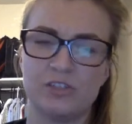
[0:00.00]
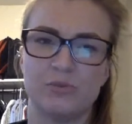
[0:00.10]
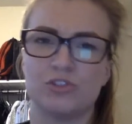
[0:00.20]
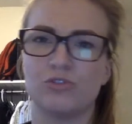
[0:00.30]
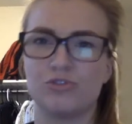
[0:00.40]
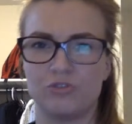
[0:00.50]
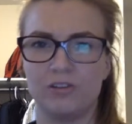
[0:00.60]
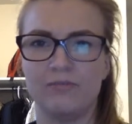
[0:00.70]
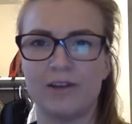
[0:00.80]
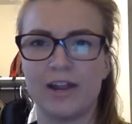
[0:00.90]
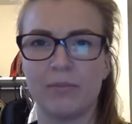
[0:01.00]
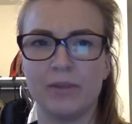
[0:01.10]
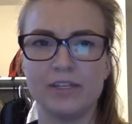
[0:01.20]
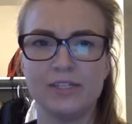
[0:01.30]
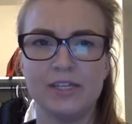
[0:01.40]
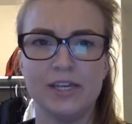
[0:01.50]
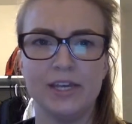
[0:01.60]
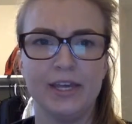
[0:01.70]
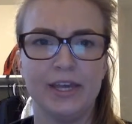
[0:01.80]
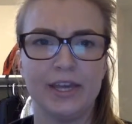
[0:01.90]
to a social environment
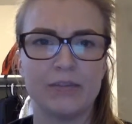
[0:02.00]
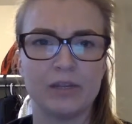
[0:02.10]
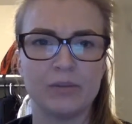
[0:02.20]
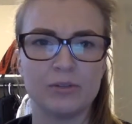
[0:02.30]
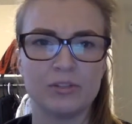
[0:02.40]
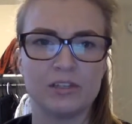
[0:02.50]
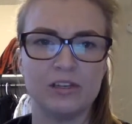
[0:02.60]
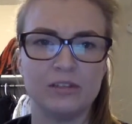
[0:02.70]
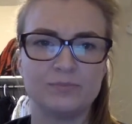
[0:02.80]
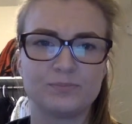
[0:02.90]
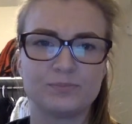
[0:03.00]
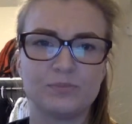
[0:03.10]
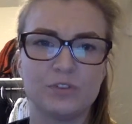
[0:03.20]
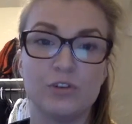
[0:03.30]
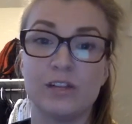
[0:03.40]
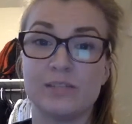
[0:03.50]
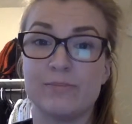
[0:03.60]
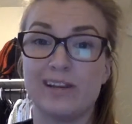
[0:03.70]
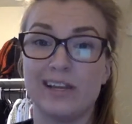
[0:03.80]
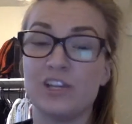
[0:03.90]
and be able to utilize
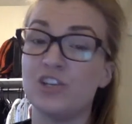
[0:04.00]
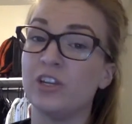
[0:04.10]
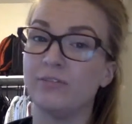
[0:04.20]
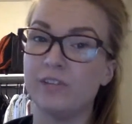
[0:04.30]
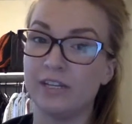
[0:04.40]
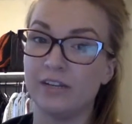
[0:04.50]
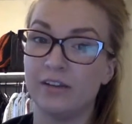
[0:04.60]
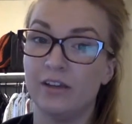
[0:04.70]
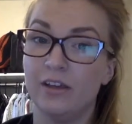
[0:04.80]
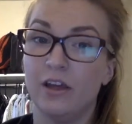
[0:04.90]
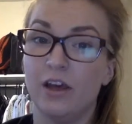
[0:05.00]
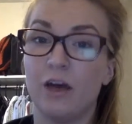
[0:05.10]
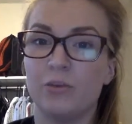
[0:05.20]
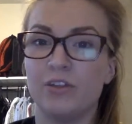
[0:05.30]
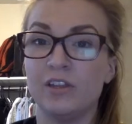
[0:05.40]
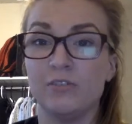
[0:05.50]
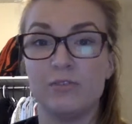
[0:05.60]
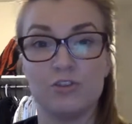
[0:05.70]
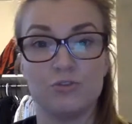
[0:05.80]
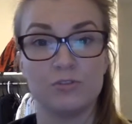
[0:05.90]
medication if needed with
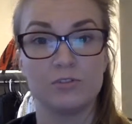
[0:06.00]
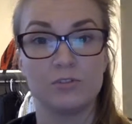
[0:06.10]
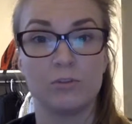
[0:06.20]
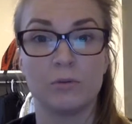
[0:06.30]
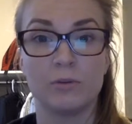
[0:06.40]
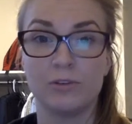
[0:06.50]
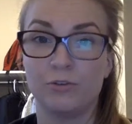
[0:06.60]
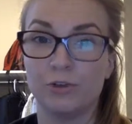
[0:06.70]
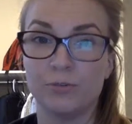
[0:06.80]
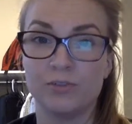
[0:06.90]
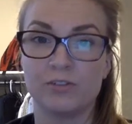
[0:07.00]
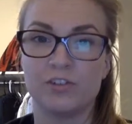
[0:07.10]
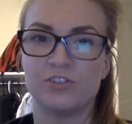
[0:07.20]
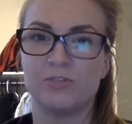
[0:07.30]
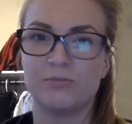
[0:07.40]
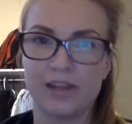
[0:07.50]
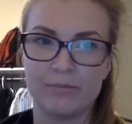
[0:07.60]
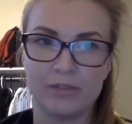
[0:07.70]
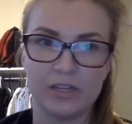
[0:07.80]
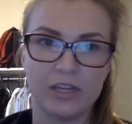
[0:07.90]
individuals or within groups, so such as a
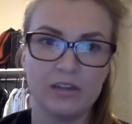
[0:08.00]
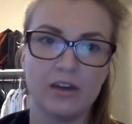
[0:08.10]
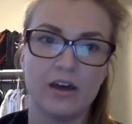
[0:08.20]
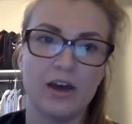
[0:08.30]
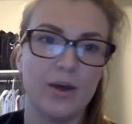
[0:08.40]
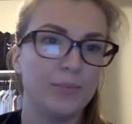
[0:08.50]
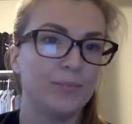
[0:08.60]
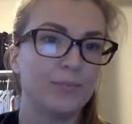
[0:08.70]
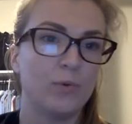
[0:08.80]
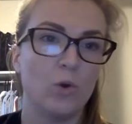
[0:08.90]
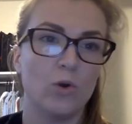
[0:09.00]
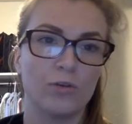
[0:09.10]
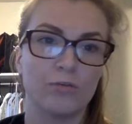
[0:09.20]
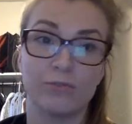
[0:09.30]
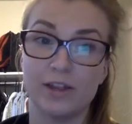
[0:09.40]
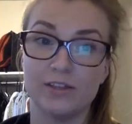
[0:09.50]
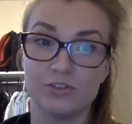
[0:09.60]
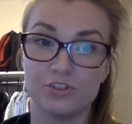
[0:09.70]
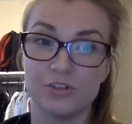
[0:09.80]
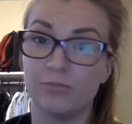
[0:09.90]
family or friends,
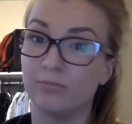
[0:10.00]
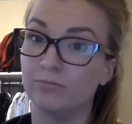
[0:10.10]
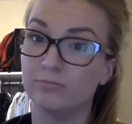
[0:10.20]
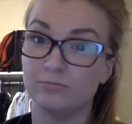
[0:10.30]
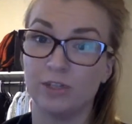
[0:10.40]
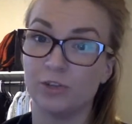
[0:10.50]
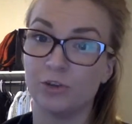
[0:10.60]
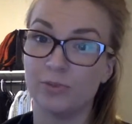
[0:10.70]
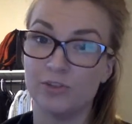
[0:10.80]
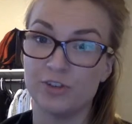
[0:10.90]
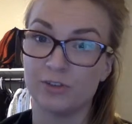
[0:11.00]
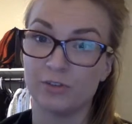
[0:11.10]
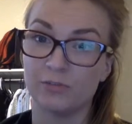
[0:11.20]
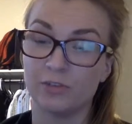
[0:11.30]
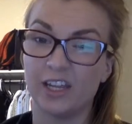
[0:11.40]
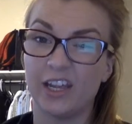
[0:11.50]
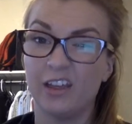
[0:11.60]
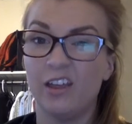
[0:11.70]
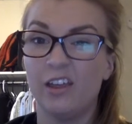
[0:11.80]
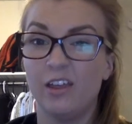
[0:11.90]
or just a group in general, for
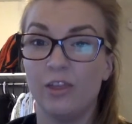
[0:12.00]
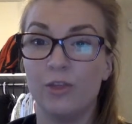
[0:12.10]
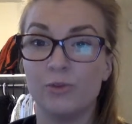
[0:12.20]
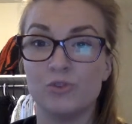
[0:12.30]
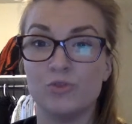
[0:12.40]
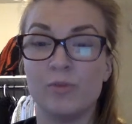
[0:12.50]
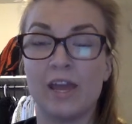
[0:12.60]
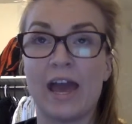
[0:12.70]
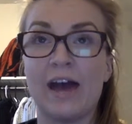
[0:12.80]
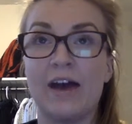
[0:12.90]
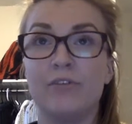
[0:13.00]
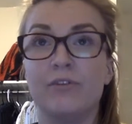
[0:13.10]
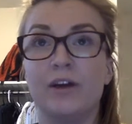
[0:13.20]
those who may have